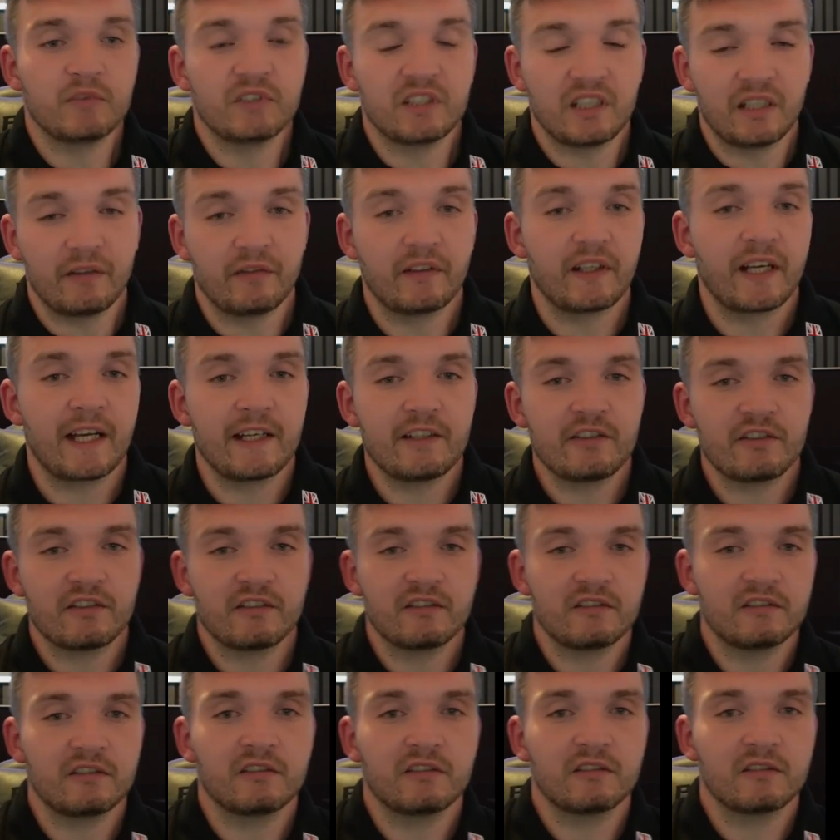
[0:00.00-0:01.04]

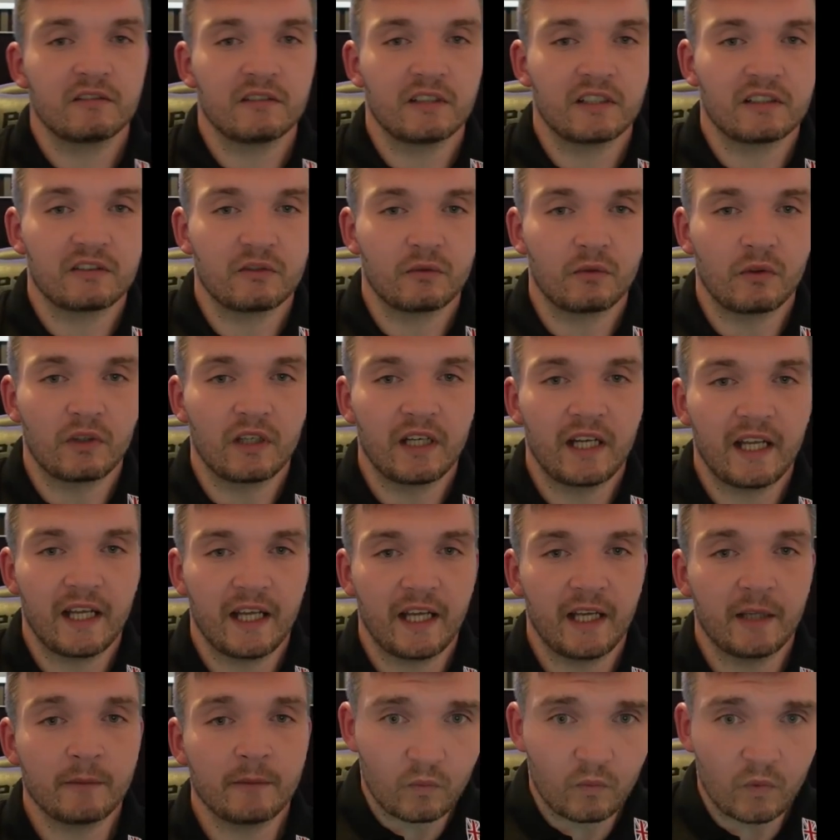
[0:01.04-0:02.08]
certifications. That's all on
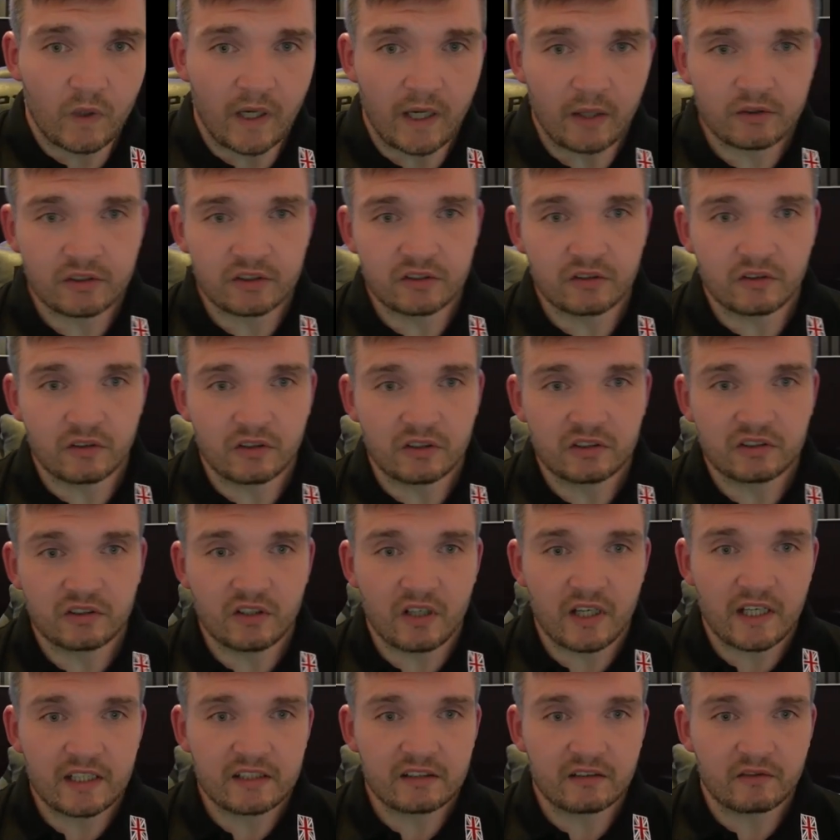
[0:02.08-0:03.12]
there. else is on the
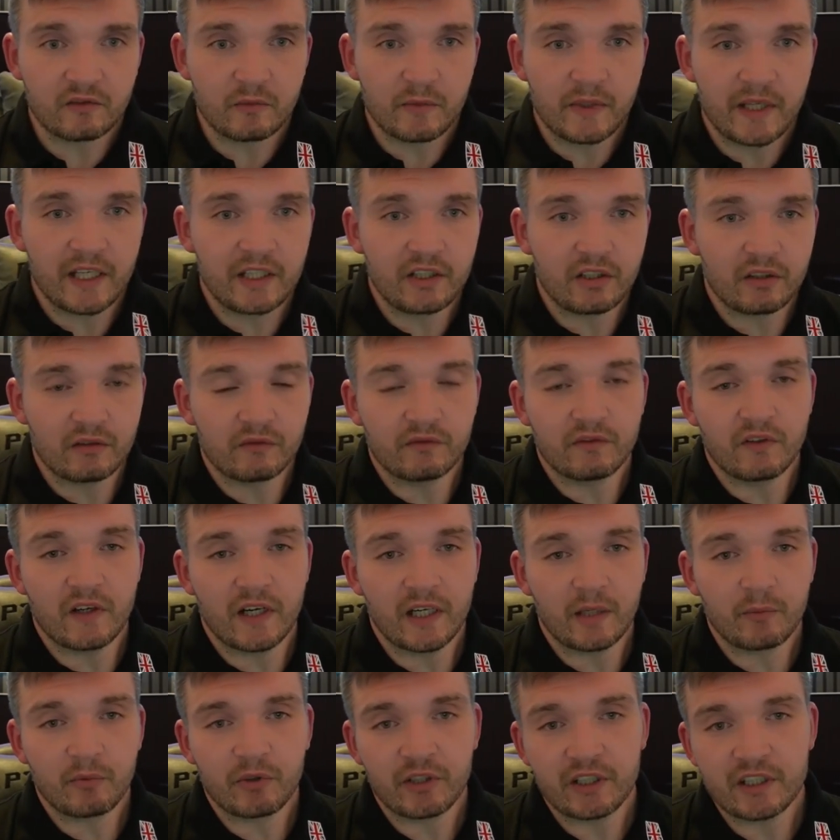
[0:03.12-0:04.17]
site? So from here, you can find
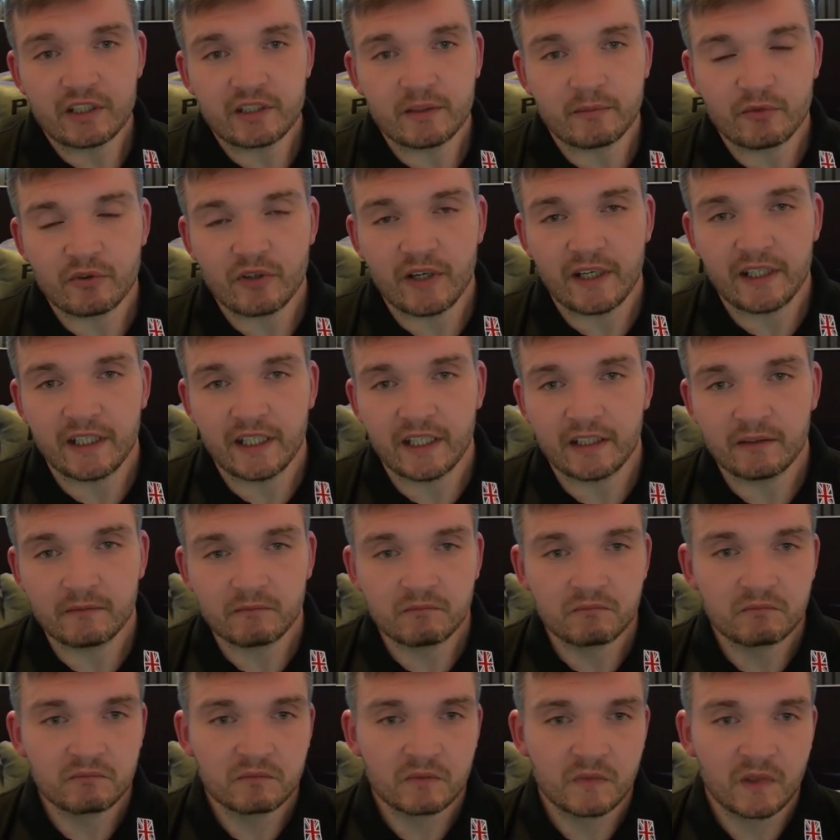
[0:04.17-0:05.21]
apprenticeship training,
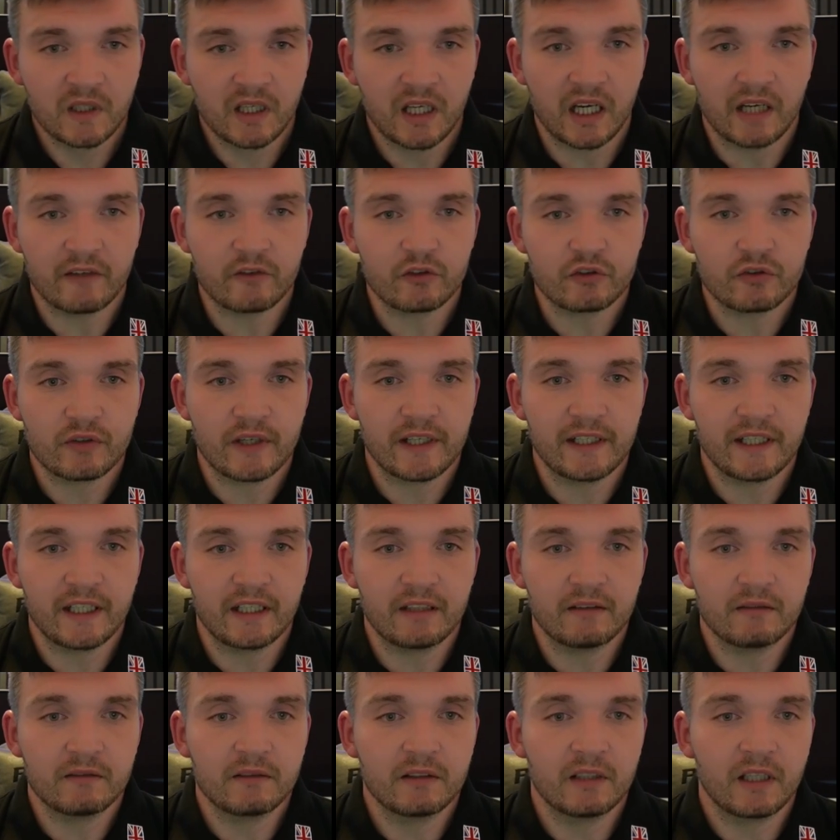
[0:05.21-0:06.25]
other
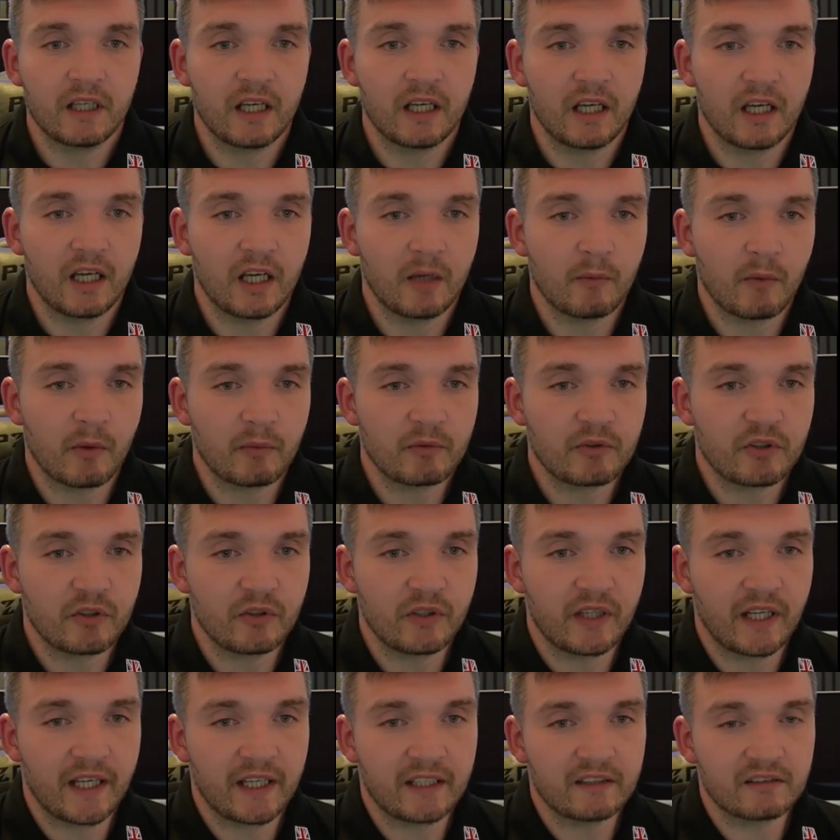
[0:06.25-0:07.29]
training
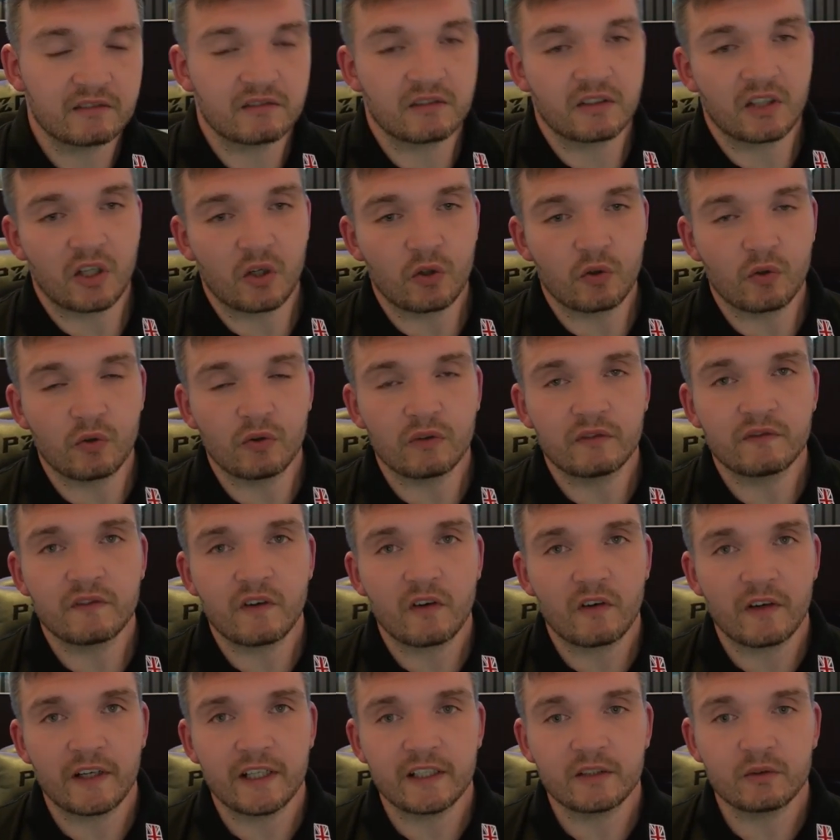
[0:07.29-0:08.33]
opportunities, local
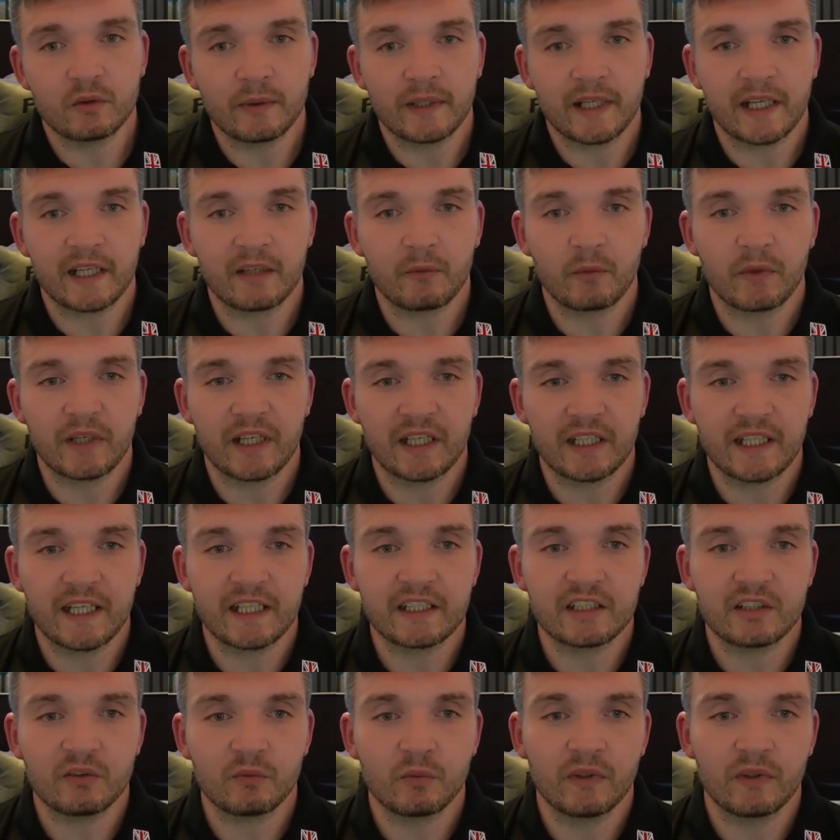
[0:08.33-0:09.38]
authorities. We're
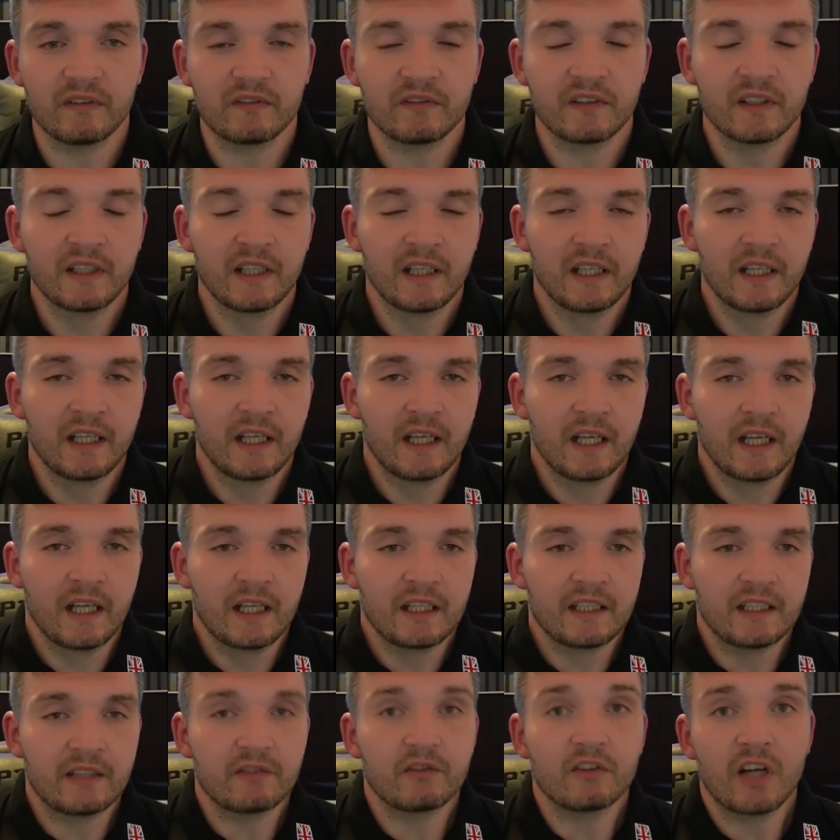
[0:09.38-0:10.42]
connected with
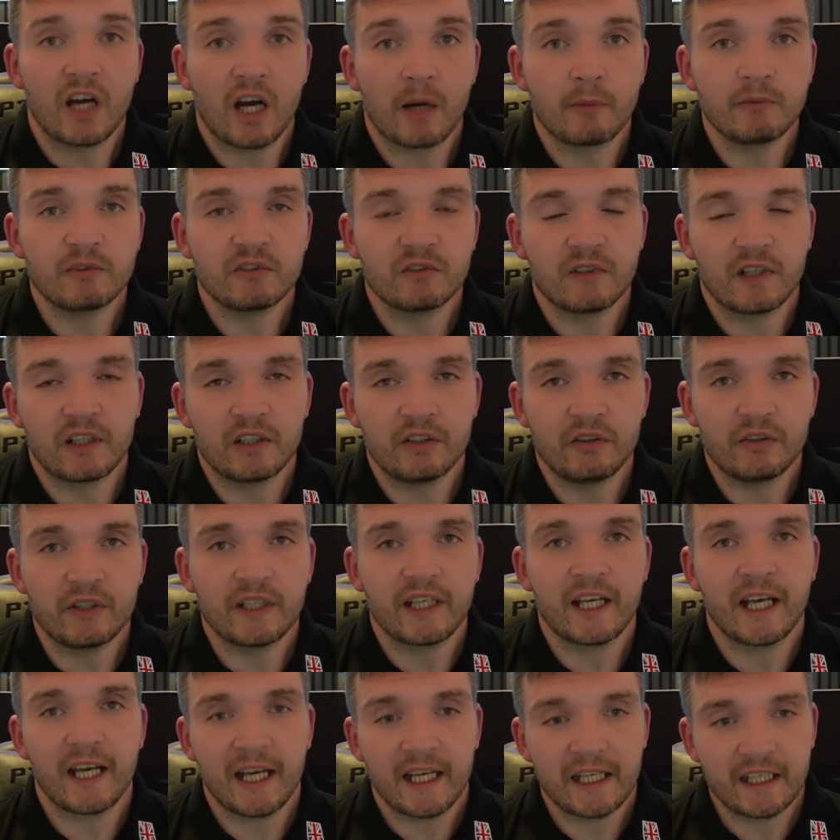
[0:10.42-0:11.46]
different hubs around the
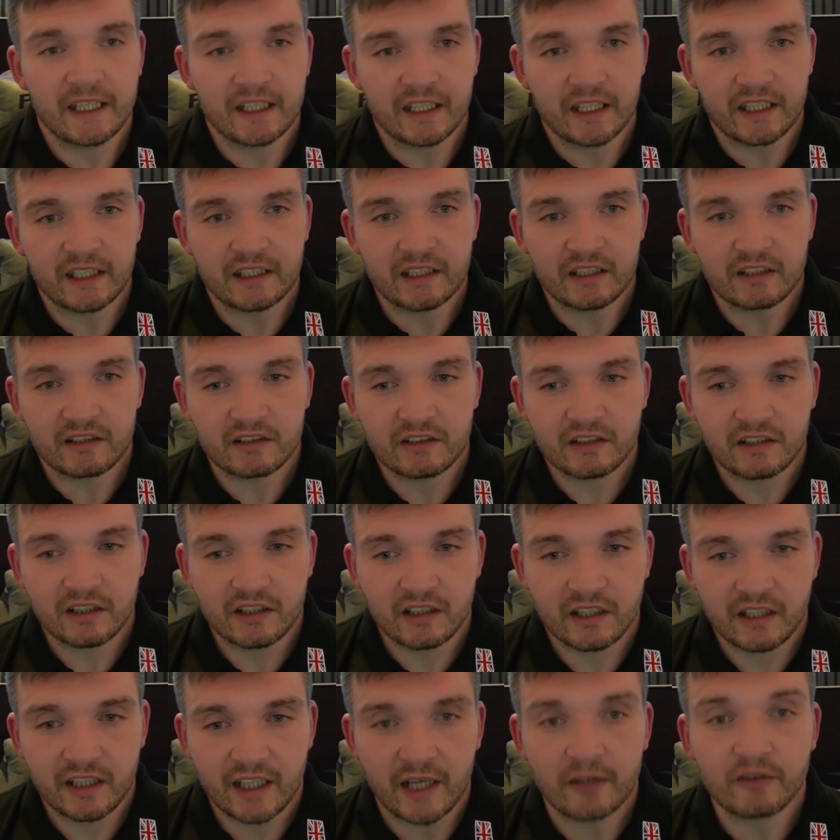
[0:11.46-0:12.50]
UK and
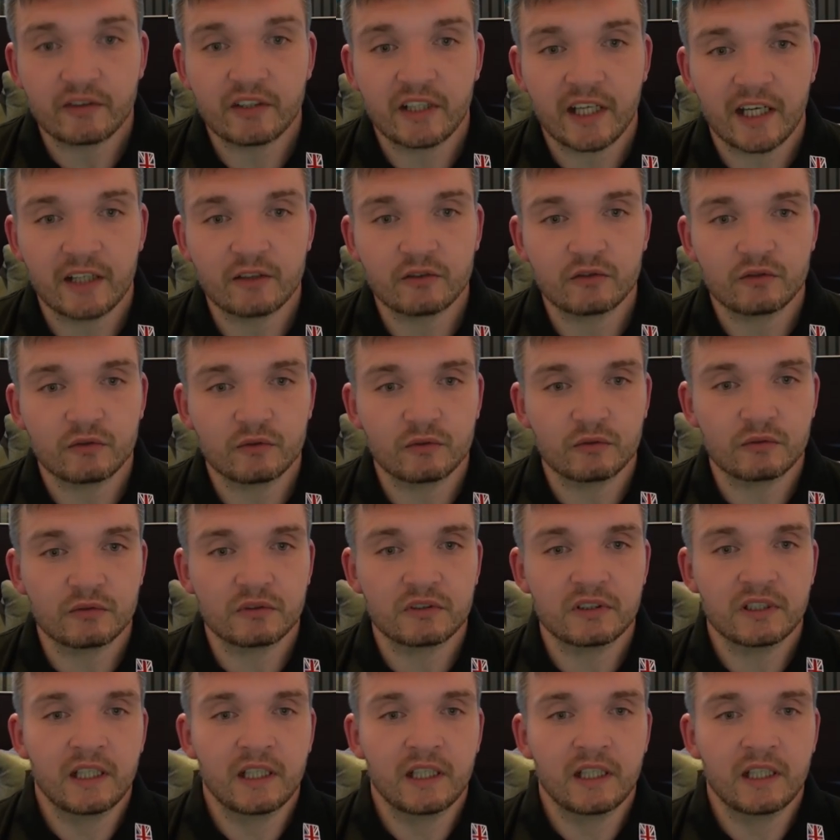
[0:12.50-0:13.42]
county councils,